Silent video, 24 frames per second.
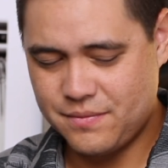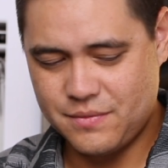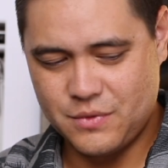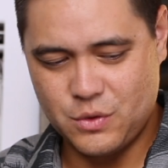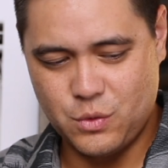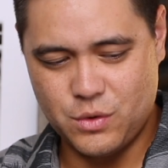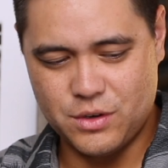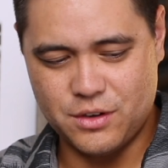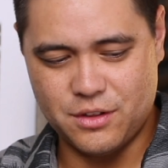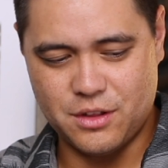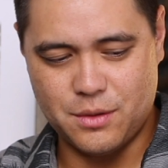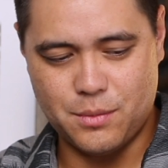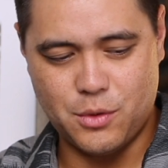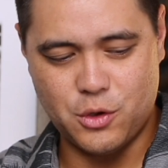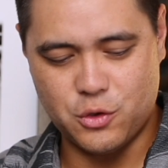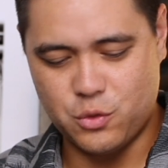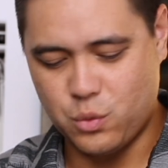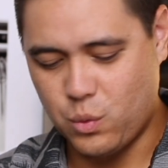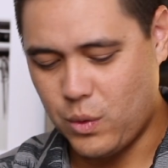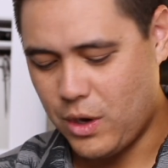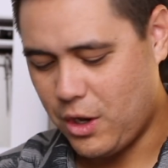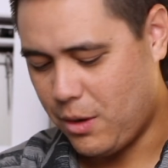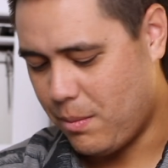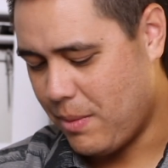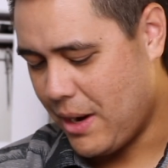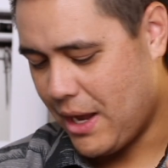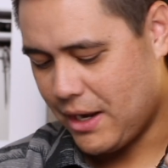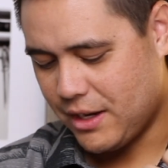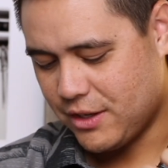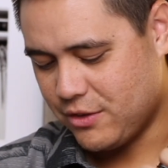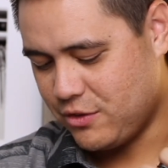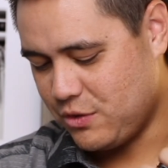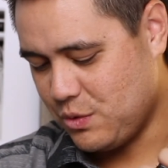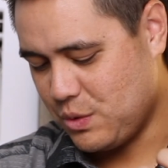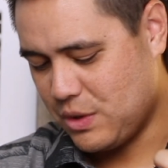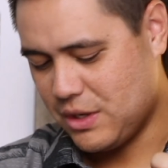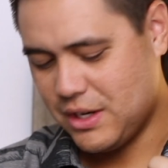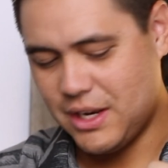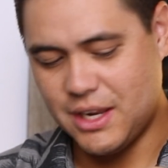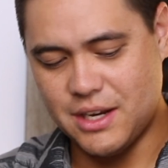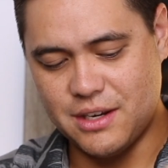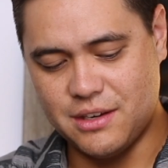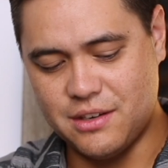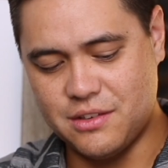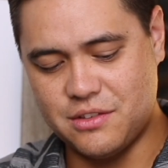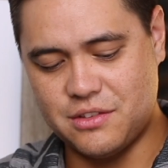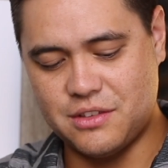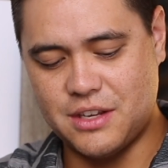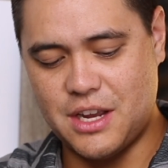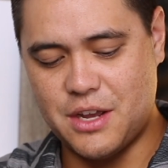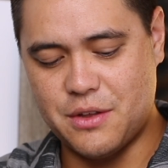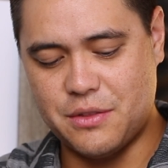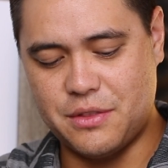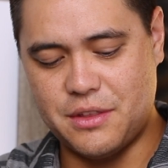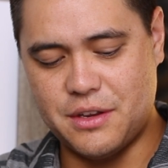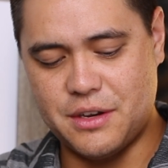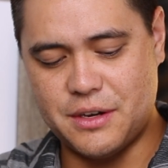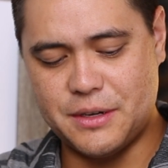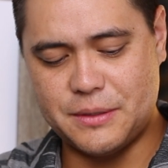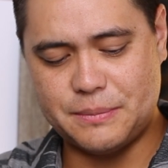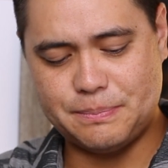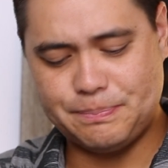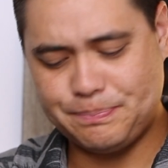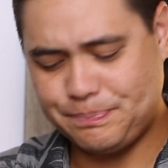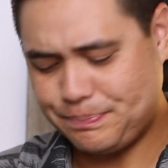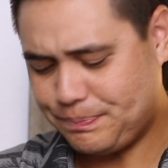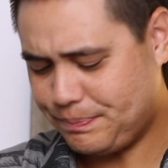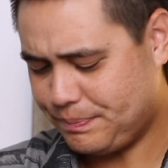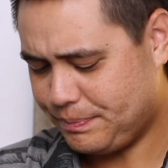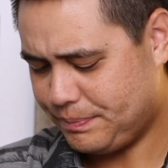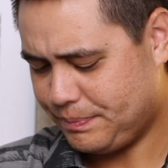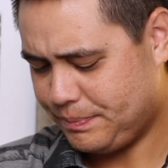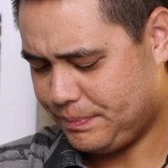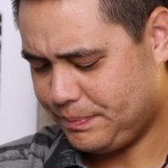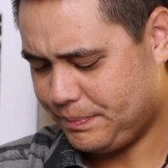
One of the most well-balanced ukuleles out there.